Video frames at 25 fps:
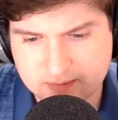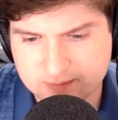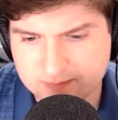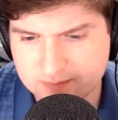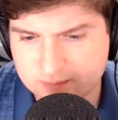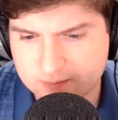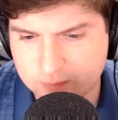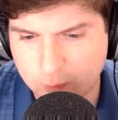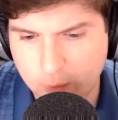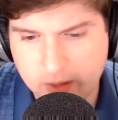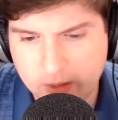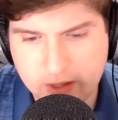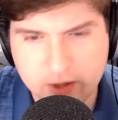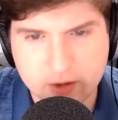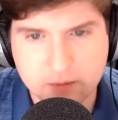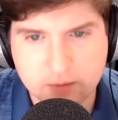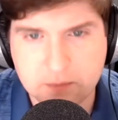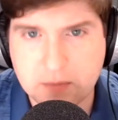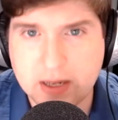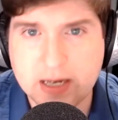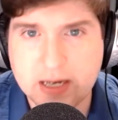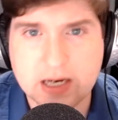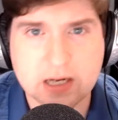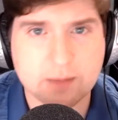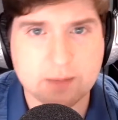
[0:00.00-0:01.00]
we could
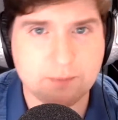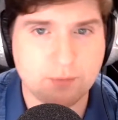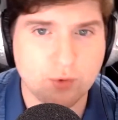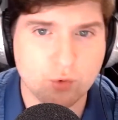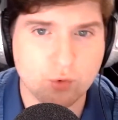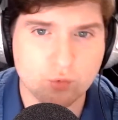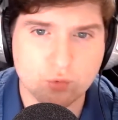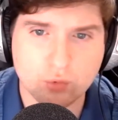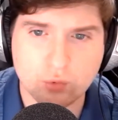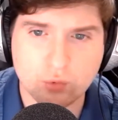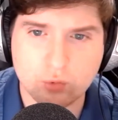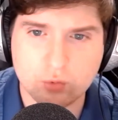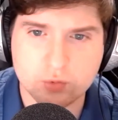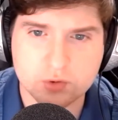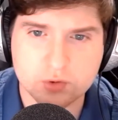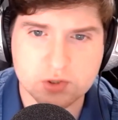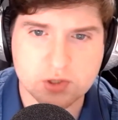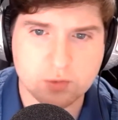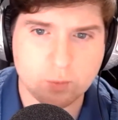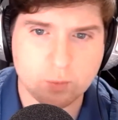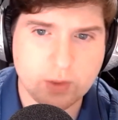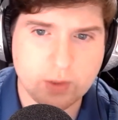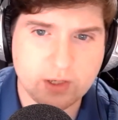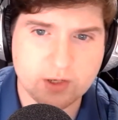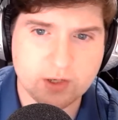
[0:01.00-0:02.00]
make up the rules
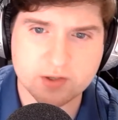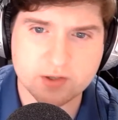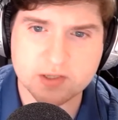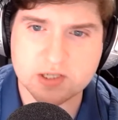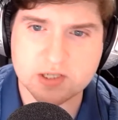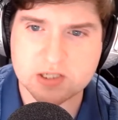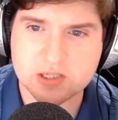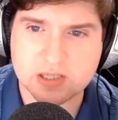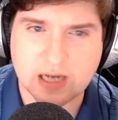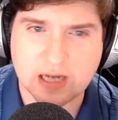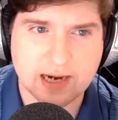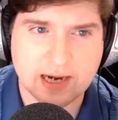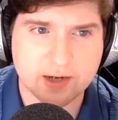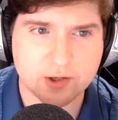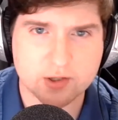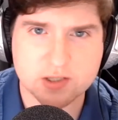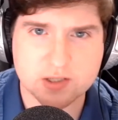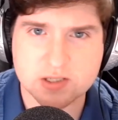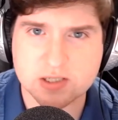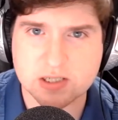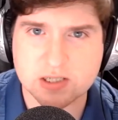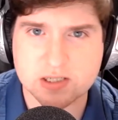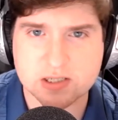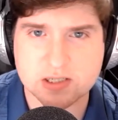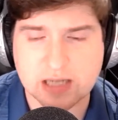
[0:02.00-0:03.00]
and we could decide on
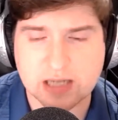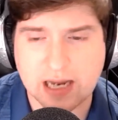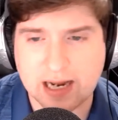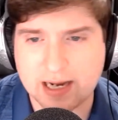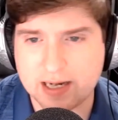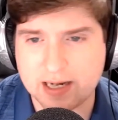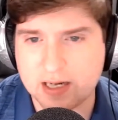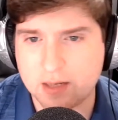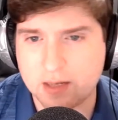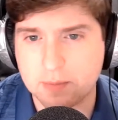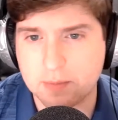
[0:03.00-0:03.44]
society.